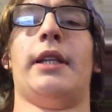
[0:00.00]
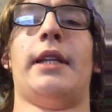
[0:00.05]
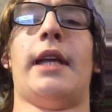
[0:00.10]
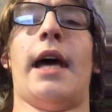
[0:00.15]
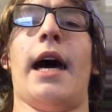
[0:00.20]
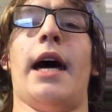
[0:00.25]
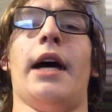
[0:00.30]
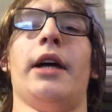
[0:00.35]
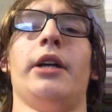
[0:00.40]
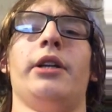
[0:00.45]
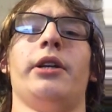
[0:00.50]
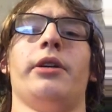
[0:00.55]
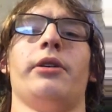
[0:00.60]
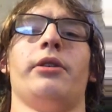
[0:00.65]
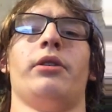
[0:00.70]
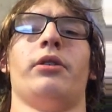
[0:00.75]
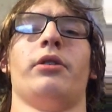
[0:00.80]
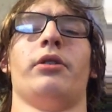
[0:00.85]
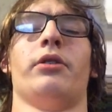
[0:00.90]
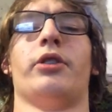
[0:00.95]
dad
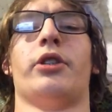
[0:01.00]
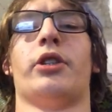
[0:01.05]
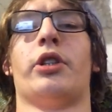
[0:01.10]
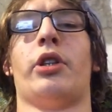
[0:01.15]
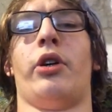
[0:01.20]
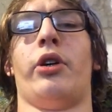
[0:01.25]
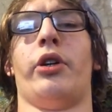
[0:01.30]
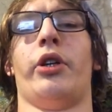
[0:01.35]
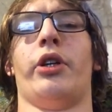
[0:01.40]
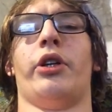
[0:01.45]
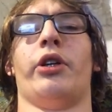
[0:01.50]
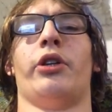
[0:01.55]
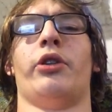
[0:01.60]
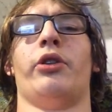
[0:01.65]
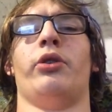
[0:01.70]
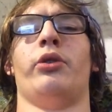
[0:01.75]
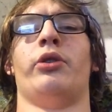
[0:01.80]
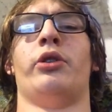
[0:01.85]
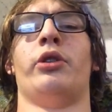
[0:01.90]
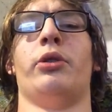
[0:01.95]
is starting a
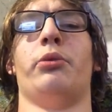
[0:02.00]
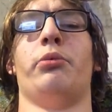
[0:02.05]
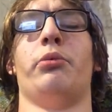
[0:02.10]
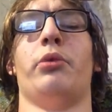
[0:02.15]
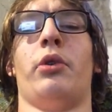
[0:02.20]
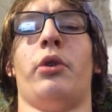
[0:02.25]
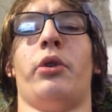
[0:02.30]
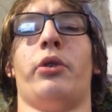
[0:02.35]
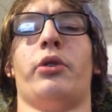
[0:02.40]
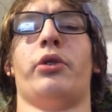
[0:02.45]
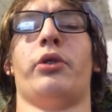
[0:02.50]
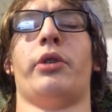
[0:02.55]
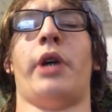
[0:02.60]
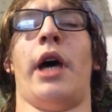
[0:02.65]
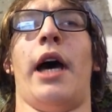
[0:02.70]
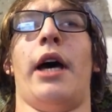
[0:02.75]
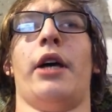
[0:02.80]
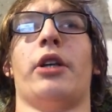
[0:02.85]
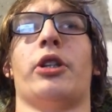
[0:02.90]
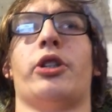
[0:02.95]
YouTube, or
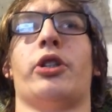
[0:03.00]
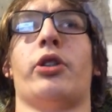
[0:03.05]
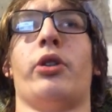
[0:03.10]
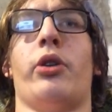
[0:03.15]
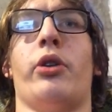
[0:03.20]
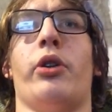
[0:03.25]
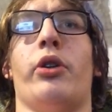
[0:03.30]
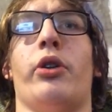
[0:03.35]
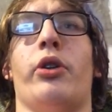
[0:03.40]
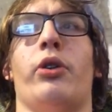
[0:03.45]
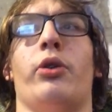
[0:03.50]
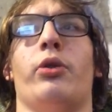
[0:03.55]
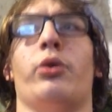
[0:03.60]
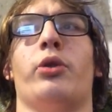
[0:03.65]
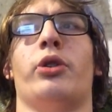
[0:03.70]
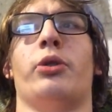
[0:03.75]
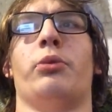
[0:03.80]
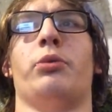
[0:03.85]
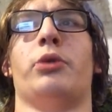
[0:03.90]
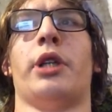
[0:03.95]
has started a
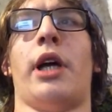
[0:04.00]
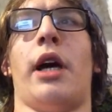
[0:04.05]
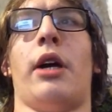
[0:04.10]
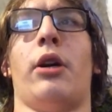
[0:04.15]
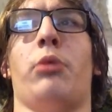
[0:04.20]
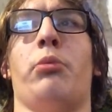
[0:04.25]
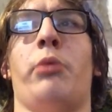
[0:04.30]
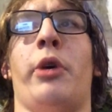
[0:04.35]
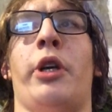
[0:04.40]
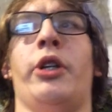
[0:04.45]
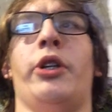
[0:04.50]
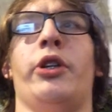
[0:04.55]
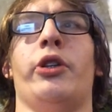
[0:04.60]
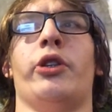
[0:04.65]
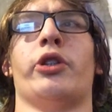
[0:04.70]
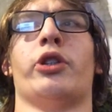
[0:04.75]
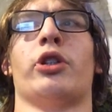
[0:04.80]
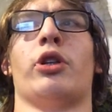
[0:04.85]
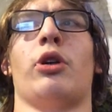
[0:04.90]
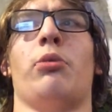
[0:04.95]
YouTube channel many
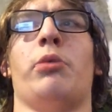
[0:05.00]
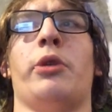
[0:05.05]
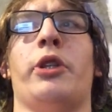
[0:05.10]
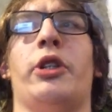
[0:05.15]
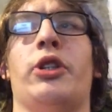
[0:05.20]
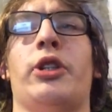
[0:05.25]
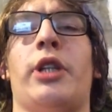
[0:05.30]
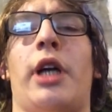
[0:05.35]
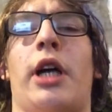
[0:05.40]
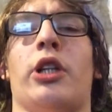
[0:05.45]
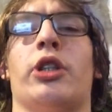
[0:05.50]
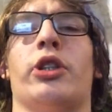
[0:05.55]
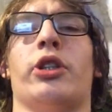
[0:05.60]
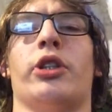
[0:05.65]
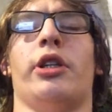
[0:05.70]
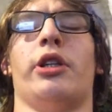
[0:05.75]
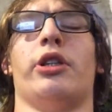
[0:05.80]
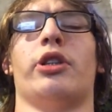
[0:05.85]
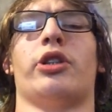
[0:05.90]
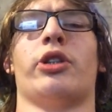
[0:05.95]
years ago, but he's
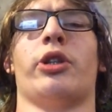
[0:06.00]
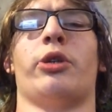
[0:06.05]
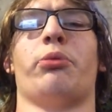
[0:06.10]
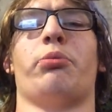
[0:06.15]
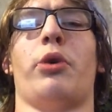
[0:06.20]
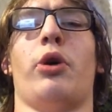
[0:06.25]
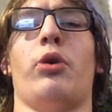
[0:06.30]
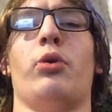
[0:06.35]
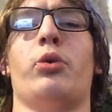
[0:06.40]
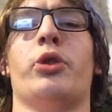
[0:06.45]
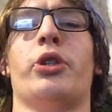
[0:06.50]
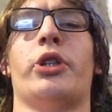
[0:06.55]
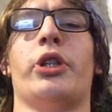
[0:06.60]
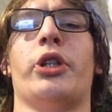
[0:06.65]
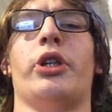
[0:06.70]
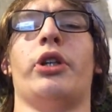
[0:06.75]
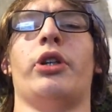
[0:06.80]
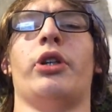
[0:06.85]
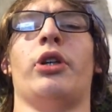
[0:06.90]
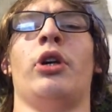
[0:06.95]
actually gonna start
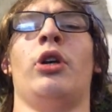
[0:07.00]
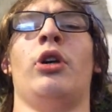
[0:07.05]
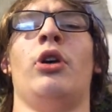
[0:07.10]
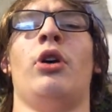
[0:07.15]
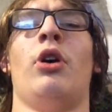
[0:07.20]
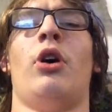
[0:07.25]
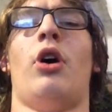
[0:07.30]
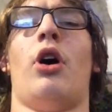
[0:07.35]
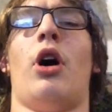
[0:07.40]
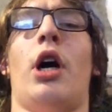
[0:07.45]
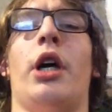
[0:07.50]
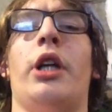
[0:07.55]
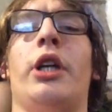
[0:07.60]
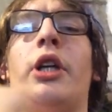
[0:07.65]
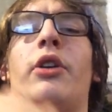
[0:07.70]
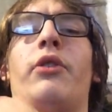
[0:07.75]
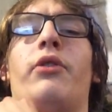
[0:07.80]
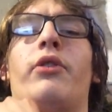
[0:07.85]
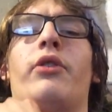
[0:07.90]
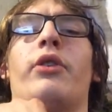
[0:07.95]
posting on
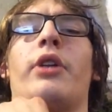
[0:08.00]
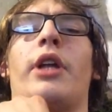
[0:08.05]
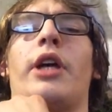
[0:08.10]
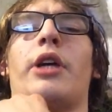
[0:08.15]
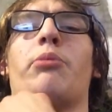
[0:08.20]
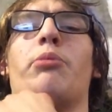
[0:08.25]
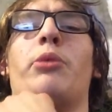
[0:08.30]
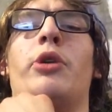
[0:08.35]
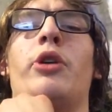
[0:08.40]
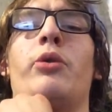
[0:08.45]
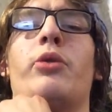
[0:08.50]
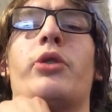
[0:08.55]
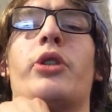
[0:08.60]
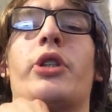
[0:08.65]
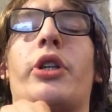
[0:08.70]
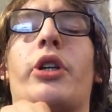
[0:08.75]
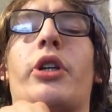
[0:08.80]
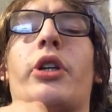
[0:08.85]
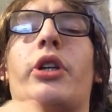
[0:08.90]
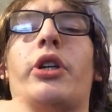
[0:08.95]
it. If you like
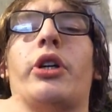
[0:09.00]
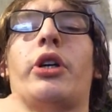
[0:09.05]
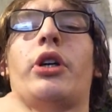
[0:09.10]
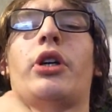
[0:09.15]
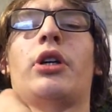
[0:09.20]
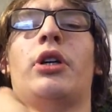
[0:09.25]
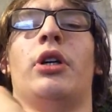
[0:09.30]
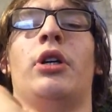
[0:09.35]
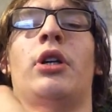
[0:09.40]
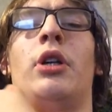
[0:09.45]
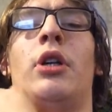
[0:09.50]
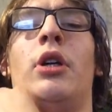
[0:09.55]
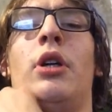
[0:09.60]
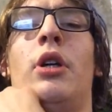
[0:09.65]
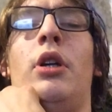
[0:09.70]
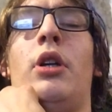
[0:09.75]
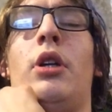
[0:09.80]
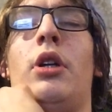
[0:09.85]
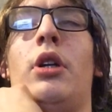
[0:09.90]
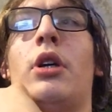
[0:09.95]
music, I'm
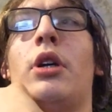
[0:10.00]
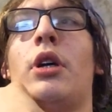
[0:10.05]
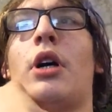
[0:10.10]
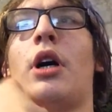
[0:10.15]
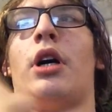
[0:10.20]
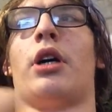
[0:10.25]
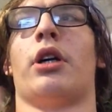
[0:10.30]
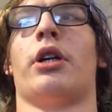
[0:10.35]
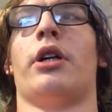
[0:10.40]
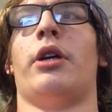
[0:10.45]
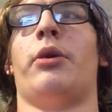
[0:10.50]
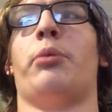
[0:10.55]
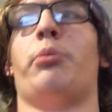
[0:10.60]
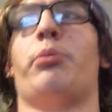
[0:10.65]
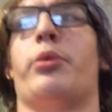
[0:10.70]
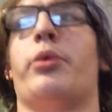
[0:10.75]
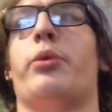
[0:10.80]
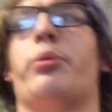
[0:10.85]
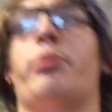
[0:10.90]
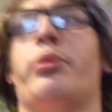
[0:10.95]
gonna
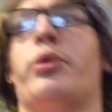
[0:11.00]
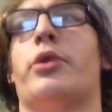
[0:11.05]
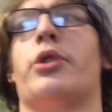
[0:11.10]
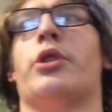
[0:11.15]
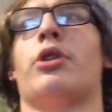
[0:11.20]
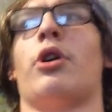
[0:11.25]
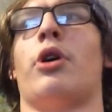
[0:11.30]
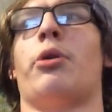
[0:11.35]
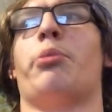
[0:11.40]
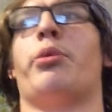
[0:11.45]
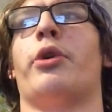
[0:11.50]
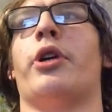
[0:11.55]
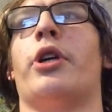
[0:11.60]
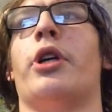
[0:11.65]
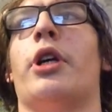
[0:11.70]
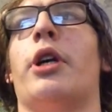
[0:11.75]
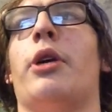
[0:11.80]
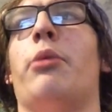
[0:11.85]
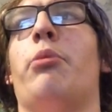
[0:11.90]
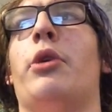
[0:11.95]
start
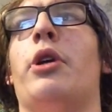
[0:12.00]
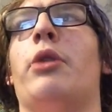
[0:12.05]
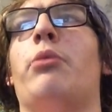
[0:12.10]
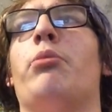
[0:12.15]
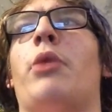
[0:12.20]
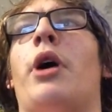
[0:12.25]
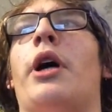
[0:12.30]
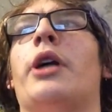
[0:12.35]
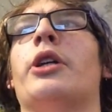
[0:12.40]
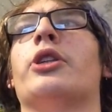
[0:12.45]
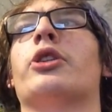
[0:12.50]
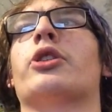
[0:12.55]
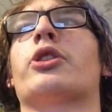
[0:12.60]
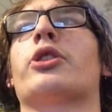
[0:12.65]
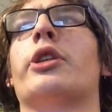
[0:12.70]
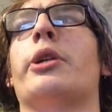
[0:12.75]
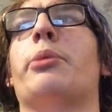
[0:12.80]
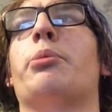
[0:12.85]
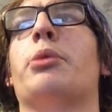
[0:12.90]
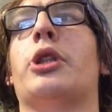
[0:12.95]
putting him in my
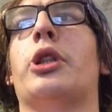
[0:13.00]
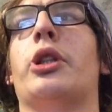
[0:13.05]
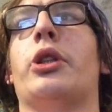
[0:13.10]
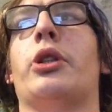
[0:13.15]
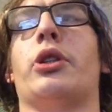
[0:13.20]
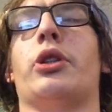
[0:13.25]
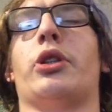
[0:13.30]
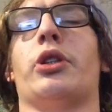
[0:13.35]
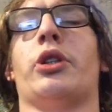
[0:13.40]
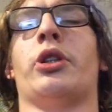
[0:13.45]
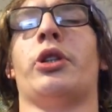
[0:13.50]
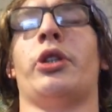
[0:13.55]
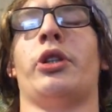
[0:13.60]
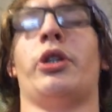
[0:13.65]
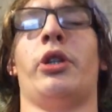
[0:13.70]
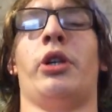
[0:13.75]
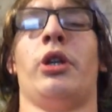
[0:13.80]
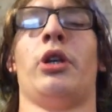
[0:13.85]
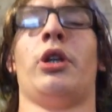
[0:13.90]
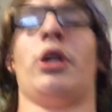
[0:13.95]
descriptions.
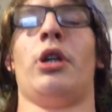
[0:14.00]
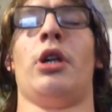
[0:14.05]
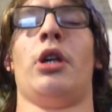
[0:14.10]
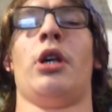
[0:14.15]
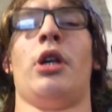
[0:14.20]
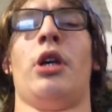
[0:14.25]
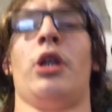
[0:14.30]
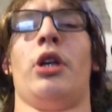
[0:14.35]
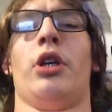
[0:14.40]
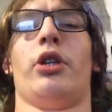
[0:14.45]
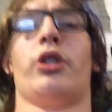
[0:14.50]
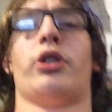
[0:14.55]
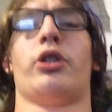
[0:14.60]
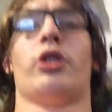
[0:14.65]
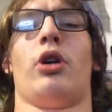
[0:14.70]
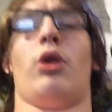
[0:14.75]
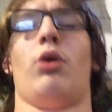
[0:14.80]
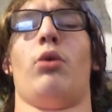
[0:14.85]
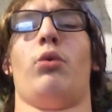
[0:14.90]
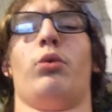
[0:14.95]

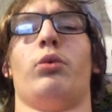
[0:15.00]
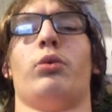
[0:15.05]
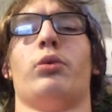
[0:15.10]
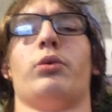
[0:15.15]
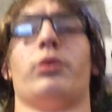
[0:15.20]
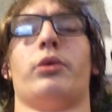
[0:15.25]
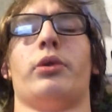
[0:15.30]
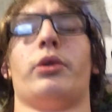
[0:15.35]
So